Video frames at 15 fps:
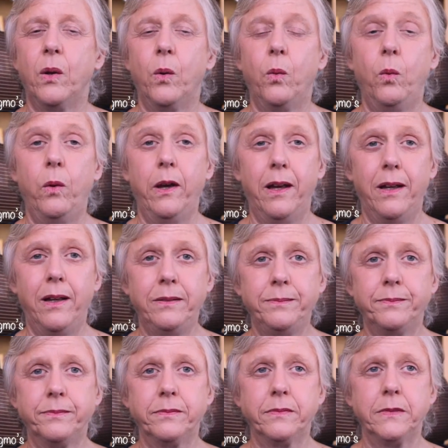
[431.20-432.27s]
Well,
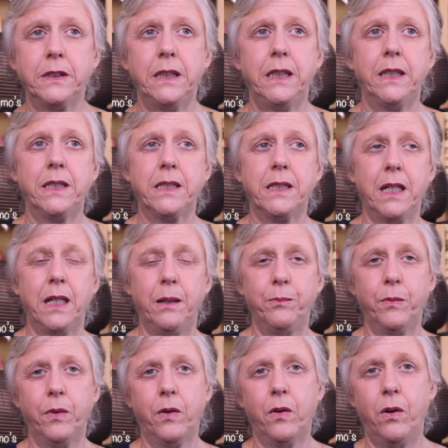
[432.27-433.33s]
it's
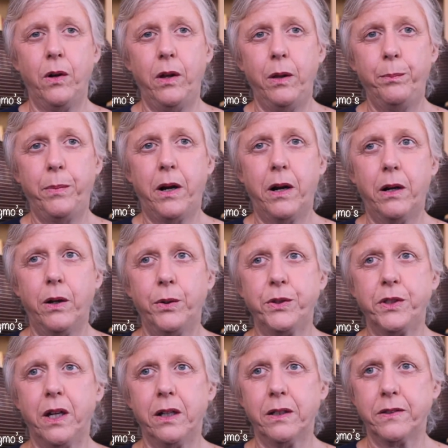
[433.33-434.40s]
called Paro
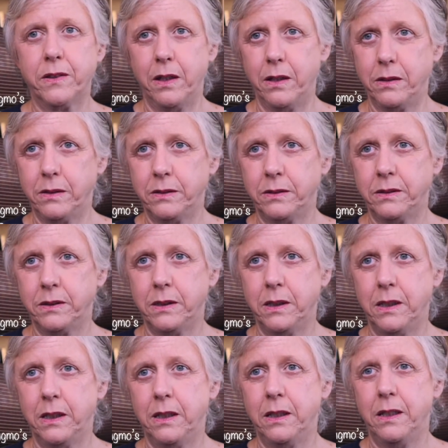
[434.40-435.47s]
Taktsang,
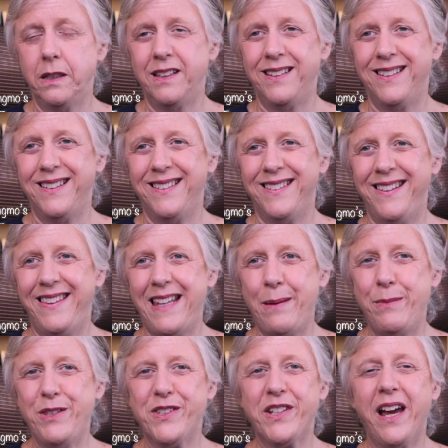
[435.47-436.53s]
and that
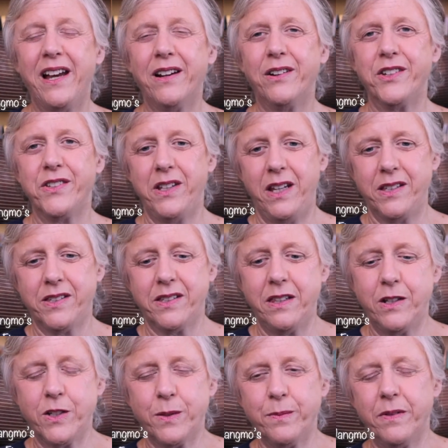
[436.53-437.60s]
means tiger's nest. And
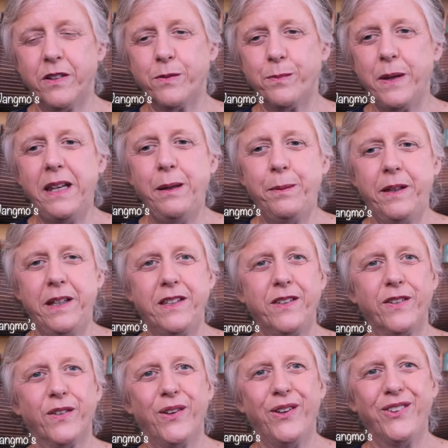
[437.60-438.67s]
there's many
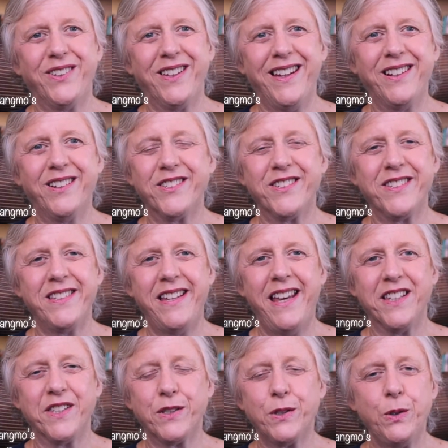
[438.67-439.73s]
places called tiger's
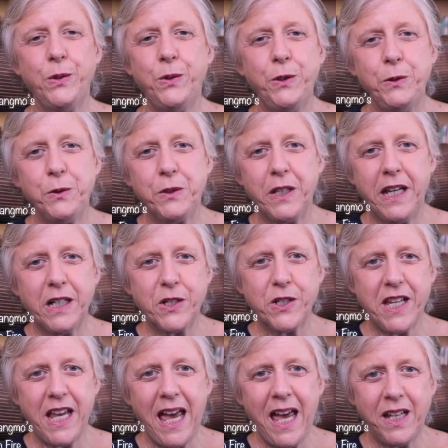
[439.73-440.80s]
nests. Who knew
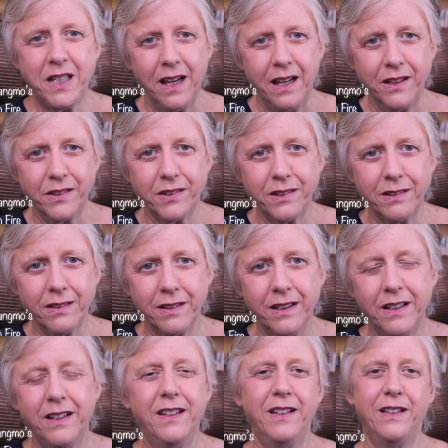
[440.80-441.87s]
tigers had nests?
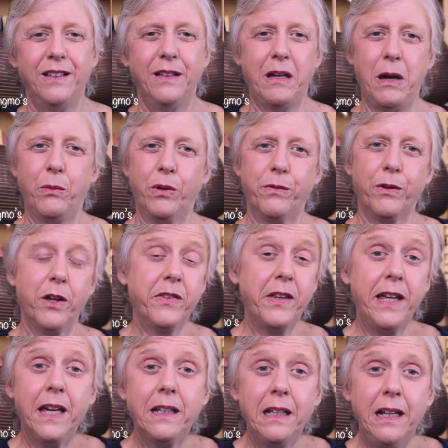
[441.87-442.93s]
I would have thought they
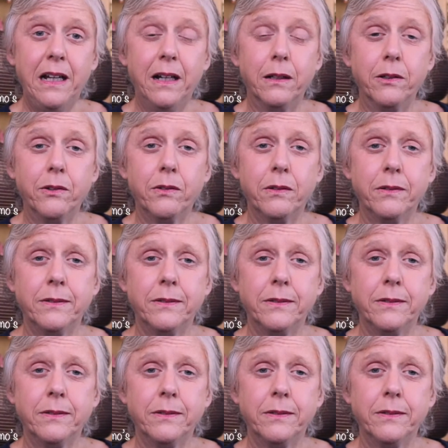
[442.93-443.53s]
had lairs.